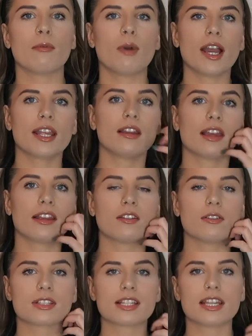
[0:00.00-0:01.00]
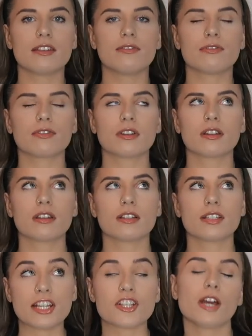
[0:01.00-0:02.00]
white like long sleeve
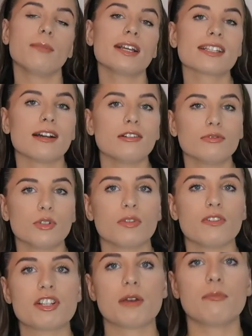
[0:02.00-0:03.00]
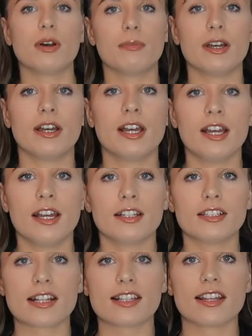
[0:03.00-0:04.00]
t-shirt myself not with a jumper but
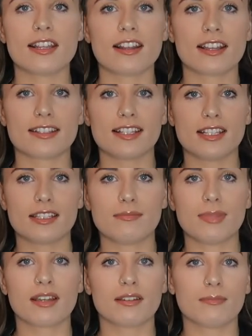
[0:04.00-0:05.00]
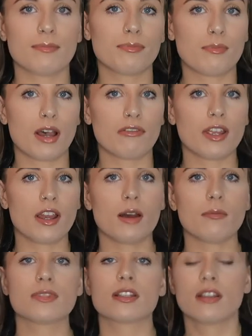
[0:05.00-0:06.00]
jed said he likes these big puffy
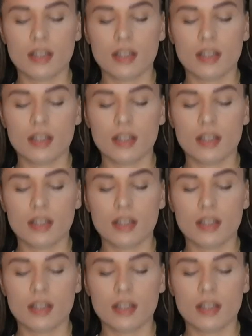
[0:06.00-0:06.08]
arms